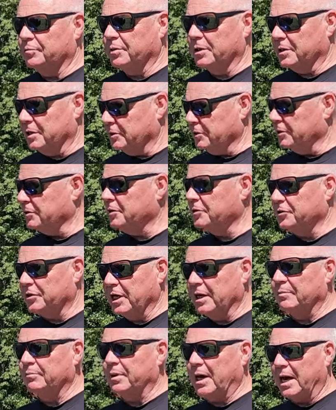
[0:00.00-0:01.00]
But this is the
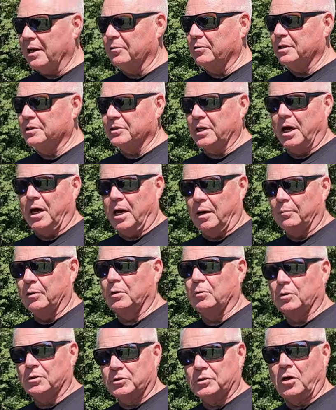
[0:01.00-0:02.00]
same battery as a
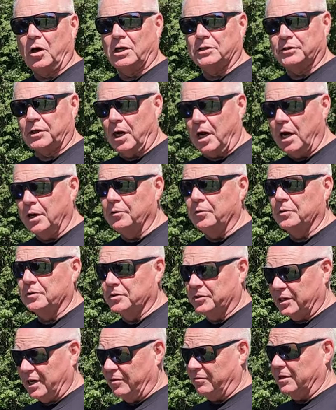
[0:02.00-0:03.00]
Hummer, which costs
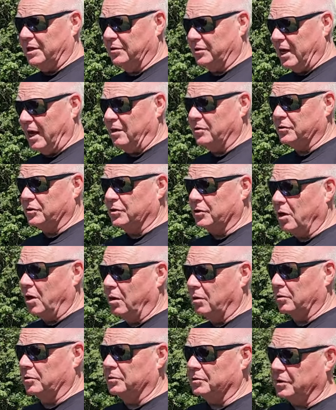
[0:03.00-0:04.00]

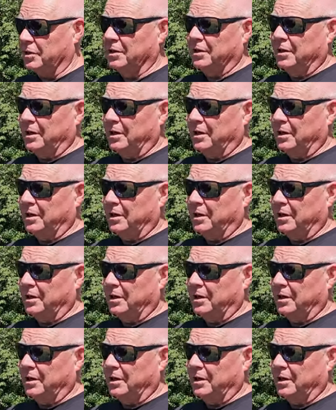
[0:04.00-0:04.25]
$170,000,